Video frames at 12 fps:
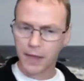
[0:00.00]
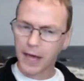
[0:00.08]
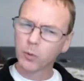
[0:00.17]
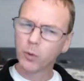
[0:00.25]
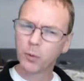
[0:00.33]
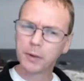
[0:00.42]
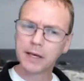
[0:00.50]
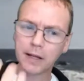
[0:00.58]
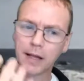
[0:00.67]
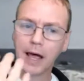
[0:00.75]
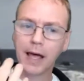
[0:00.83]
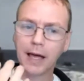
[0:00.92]
that it will be
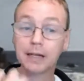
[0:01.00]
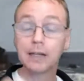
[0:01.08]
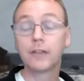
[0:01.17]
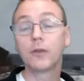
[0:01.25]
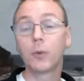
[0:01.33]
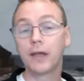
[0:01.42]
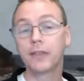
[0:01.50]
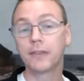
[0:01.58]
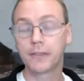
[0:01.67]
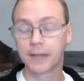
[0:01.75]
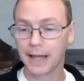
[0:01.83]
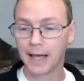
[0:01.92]
aligned in the way that
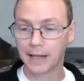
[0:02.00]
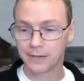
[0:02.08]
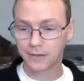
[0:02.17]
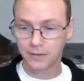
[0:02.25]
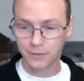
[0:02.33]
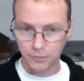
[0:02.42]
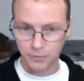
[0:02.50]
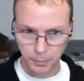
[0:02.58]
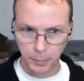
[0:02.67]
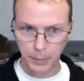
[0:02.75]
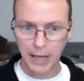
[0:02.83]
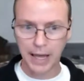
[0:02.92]
the glasses
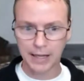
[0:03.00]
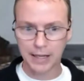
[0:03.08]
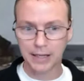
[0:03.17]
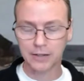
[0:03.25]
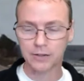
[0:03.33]
block it.